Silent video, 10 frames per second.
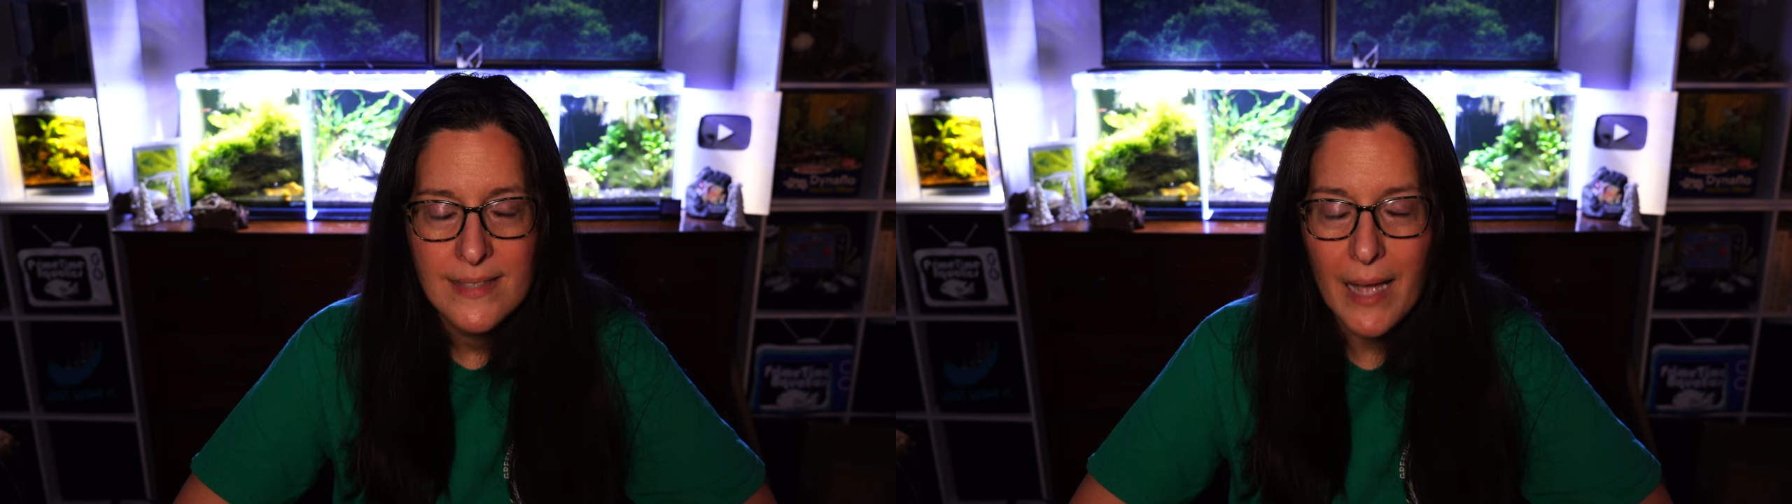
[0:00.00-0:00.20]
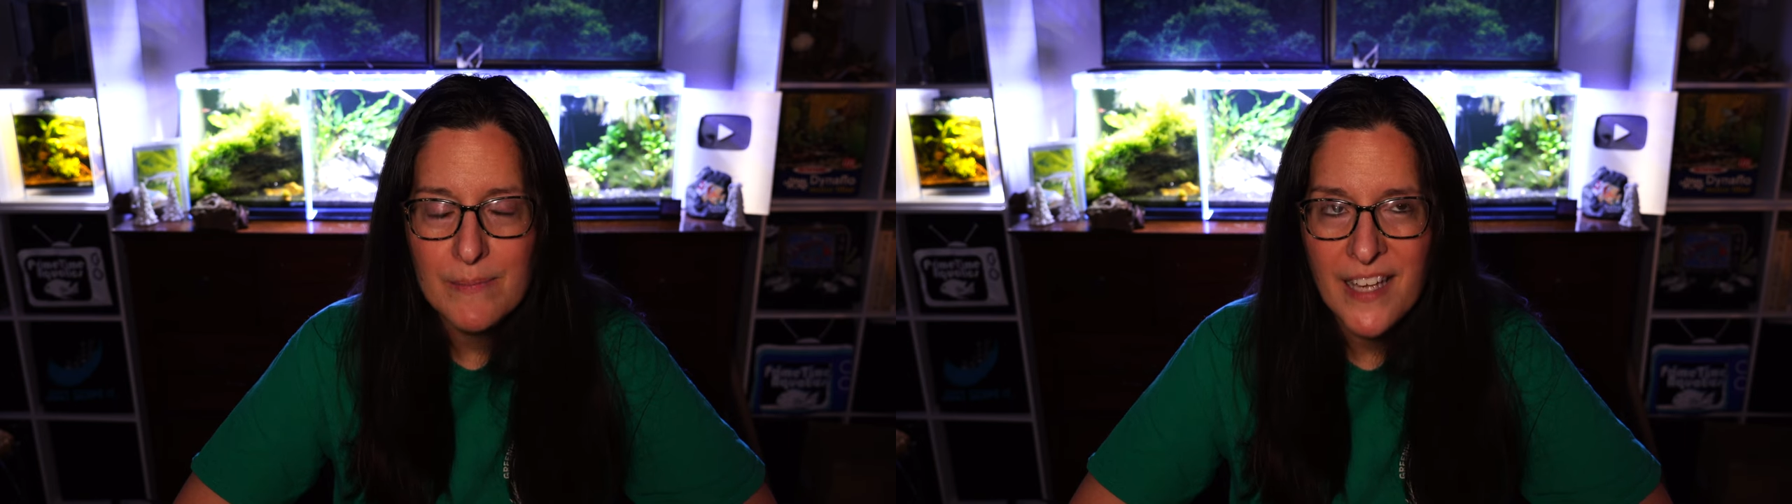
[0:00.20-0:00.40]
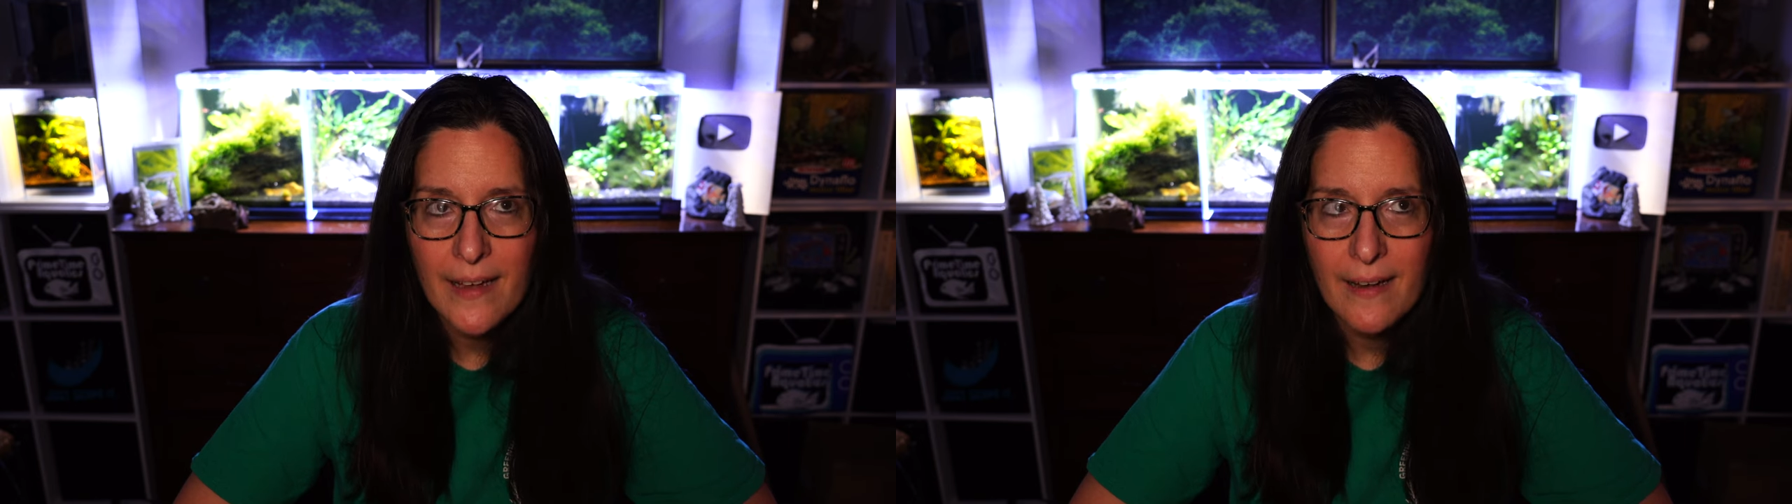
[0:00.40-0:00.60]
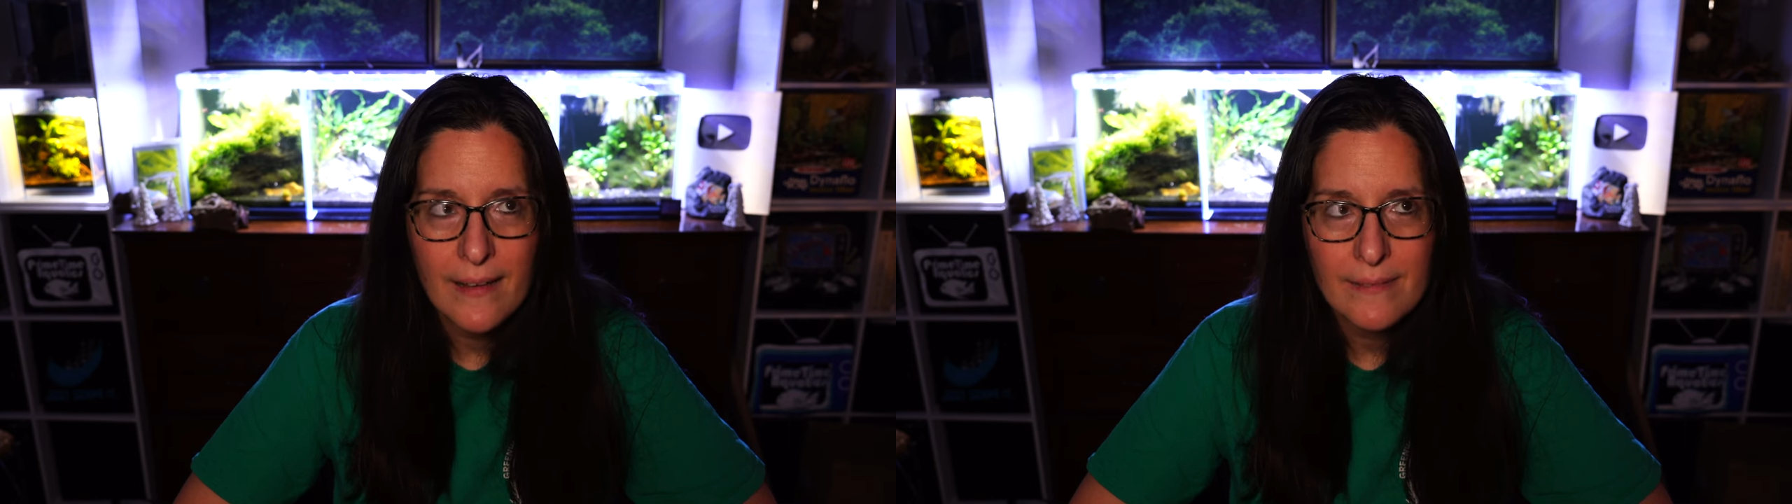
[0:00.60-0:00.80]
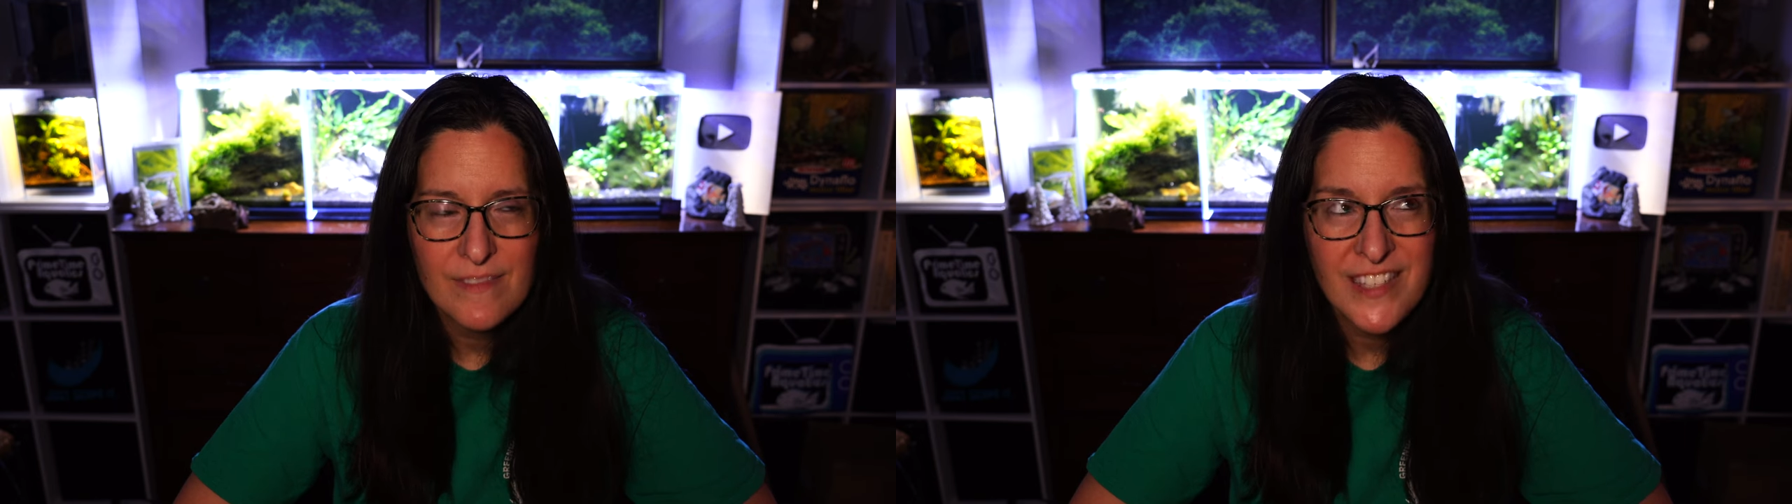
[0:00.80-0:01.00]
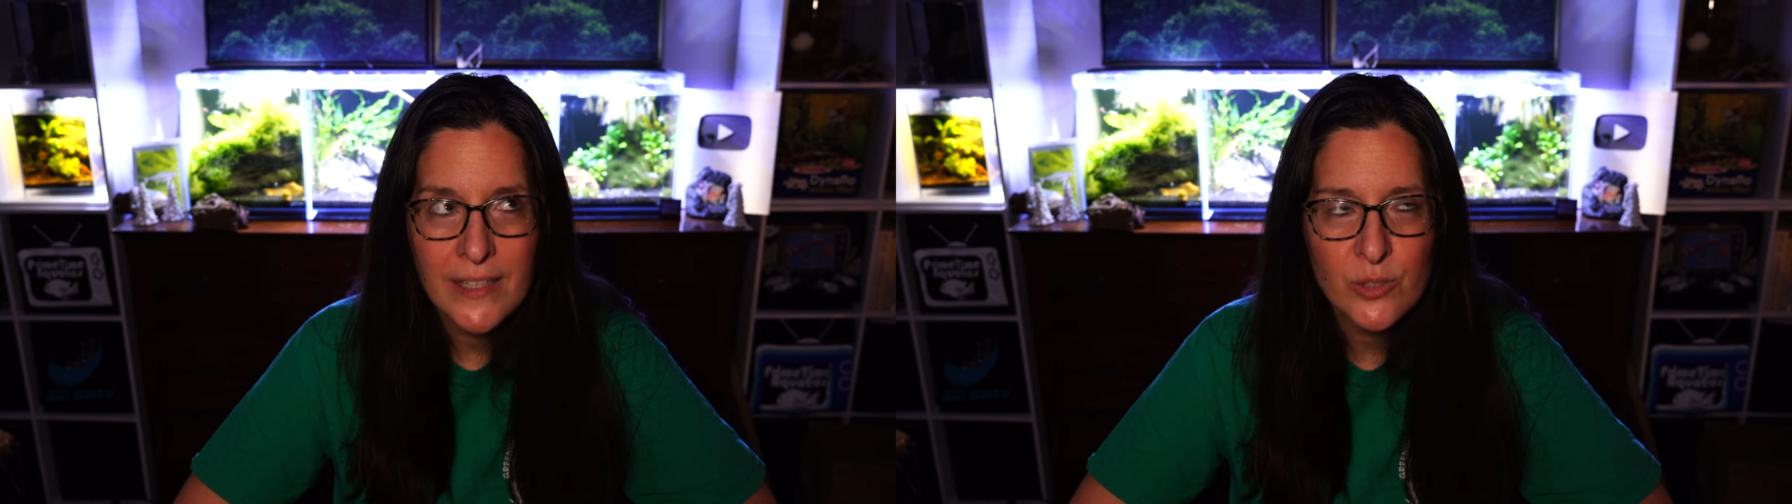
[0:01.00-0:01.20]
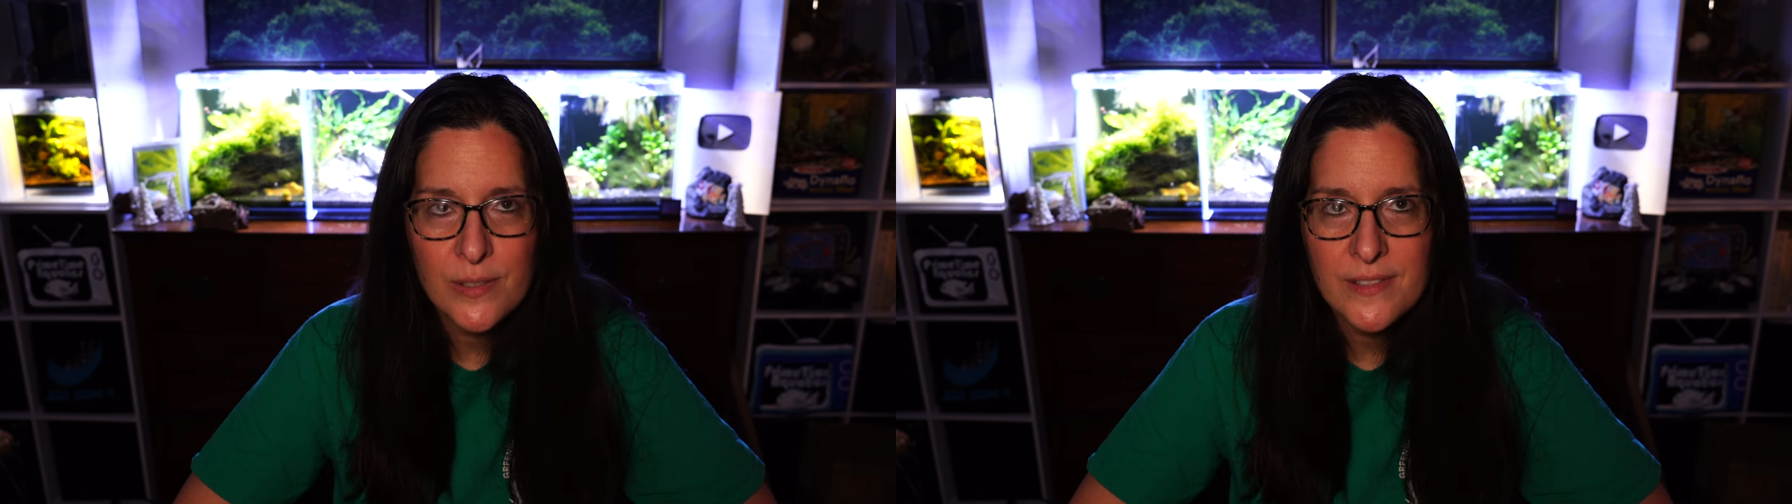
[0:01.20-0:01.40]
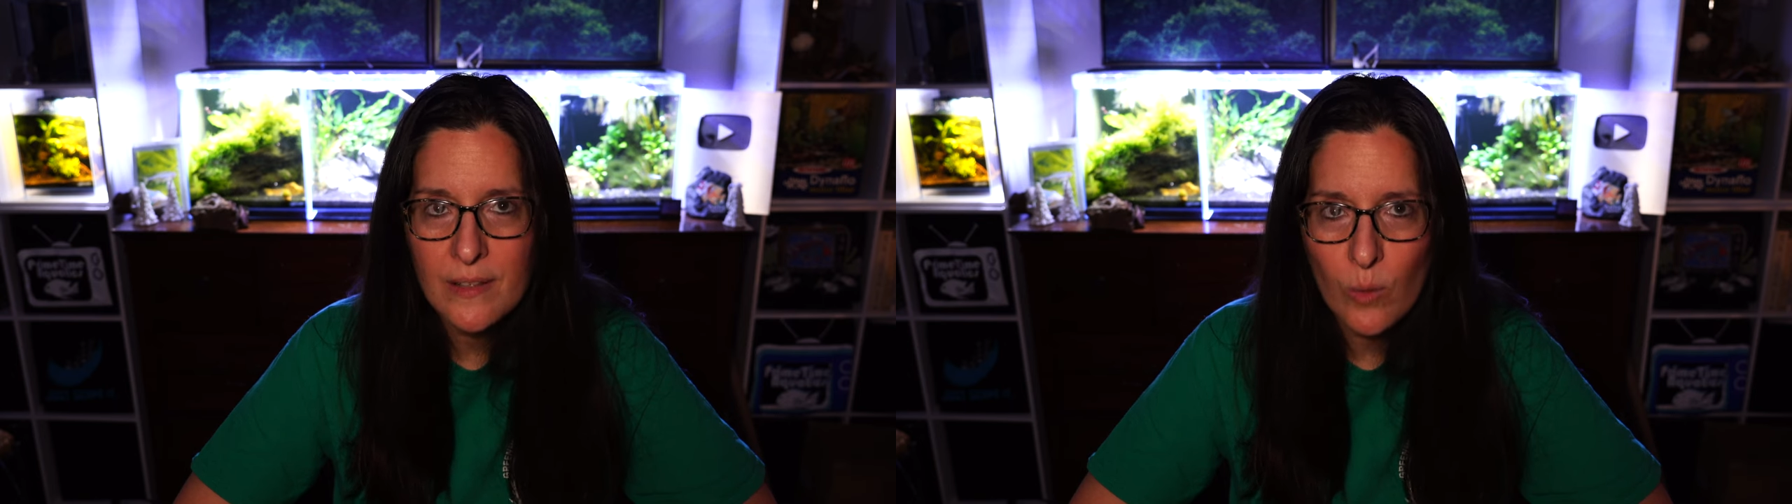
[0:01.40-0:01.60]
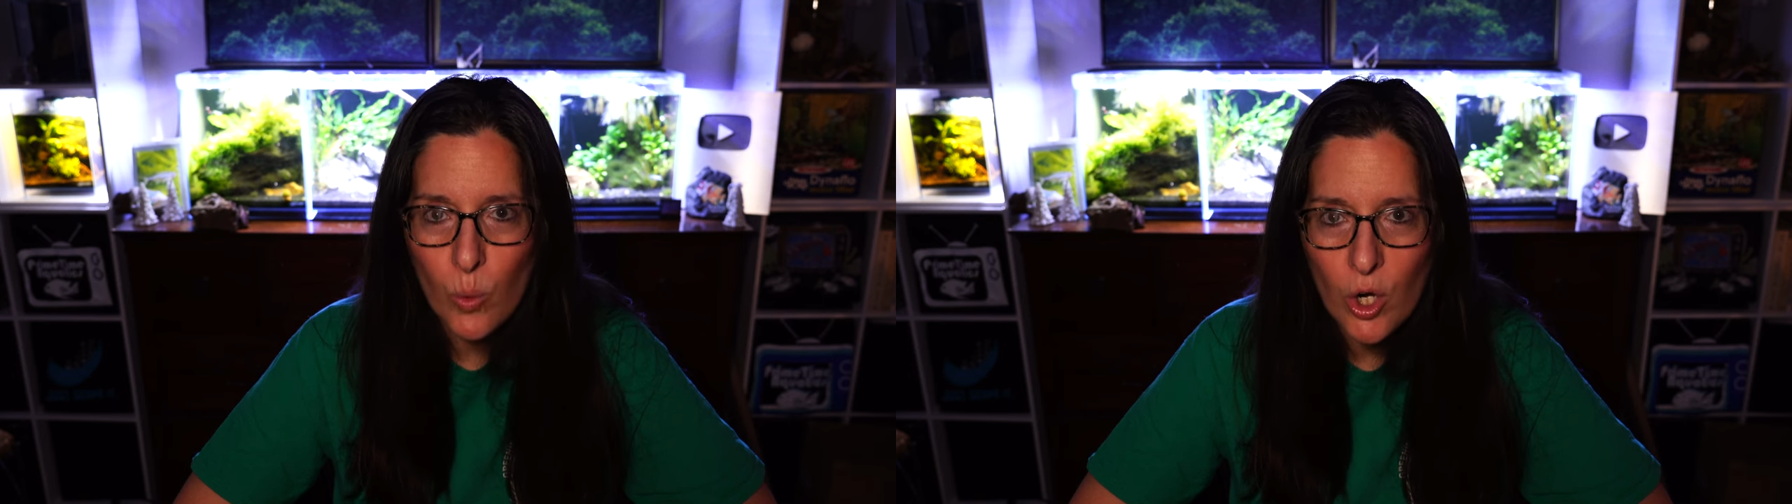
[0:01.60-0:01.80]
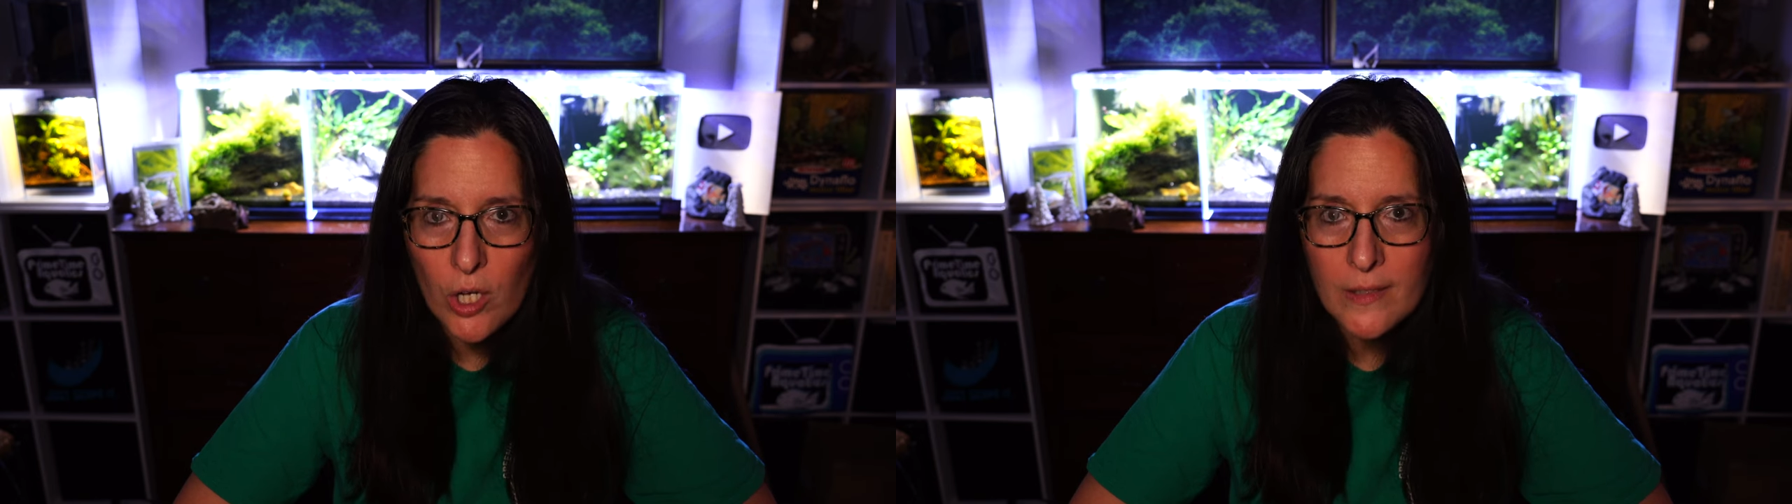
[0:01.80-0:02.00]
top 10 Tetras in the
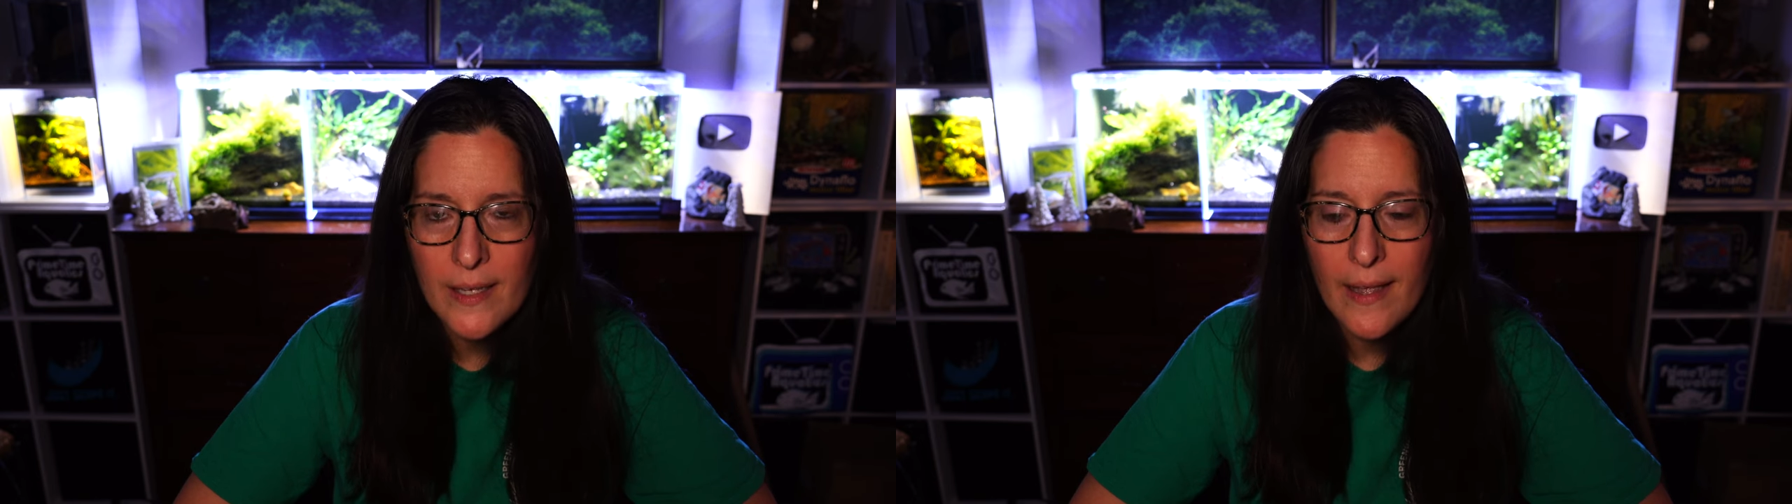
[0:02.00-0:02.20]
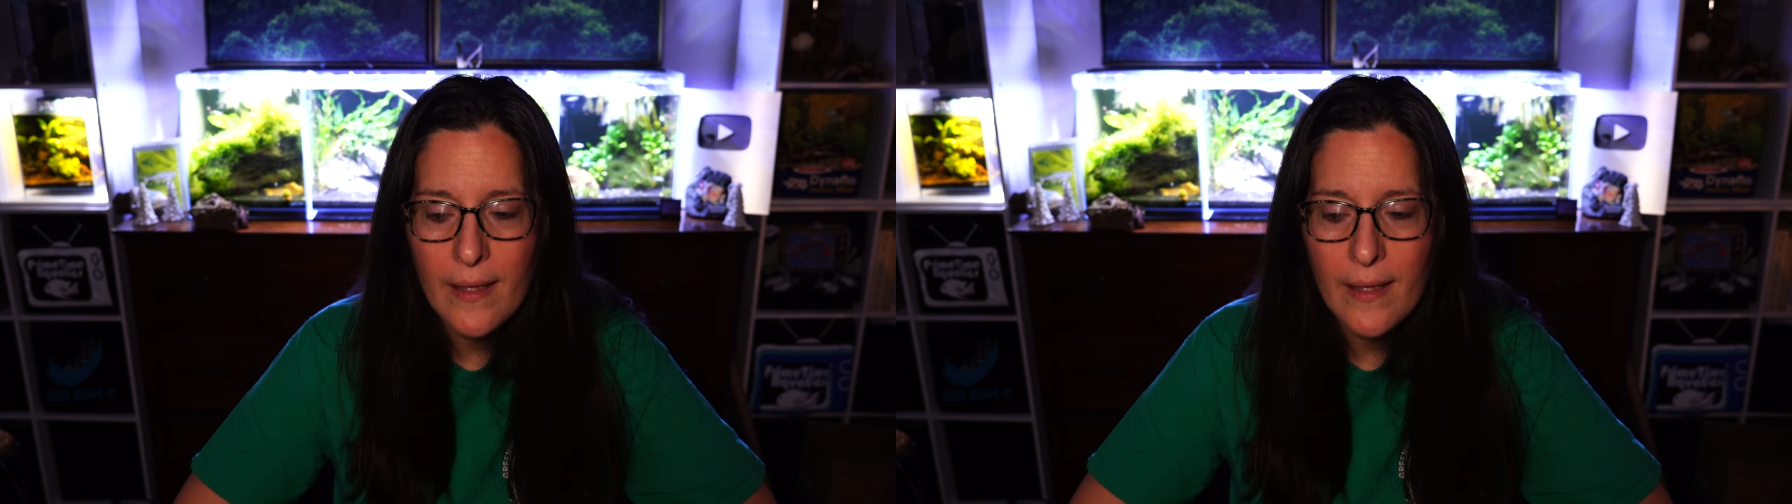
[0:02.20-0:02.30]
world,